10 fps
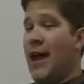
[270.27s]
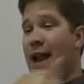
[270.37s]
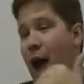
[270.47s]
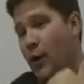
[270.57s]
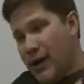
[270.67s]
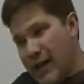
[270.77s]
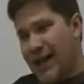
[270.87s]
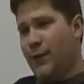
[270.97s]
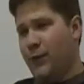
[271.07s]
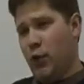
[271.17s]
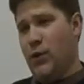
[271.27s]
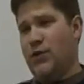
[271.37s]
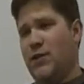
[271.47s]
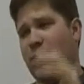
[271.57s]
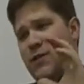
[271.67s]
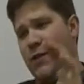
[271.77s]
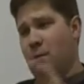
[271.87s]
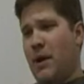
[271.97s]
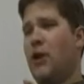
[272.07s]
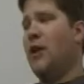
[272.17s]
and how it influences
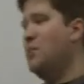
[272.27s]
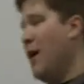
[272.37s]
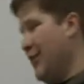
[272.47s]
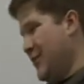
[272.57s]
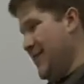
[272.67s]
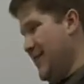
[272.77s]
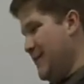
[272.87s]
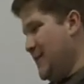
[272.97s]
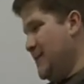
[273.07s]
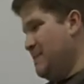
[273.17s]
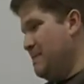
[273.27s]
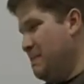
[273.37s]
American politics.